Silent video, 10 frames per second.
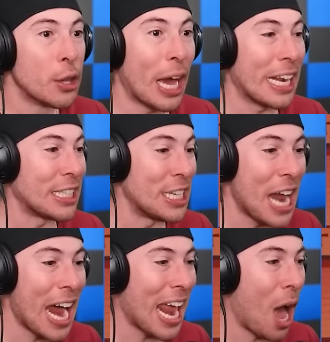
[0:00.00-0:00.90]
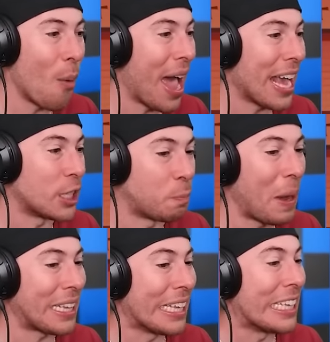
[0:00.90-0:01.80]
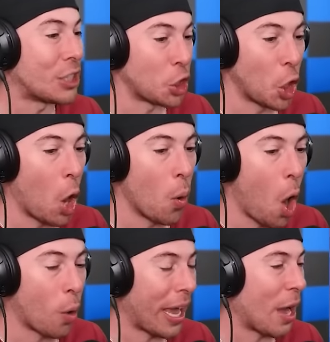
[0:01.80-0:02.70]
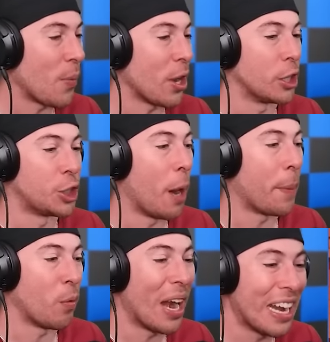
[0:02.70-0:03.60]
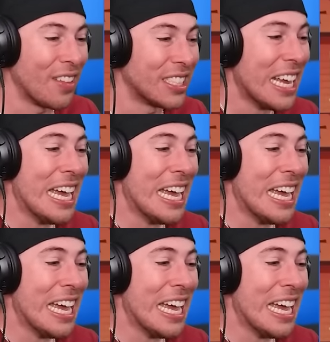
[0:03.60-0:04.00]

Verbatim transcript: That is not how I expected this to go. Okay, we are jumping right into this.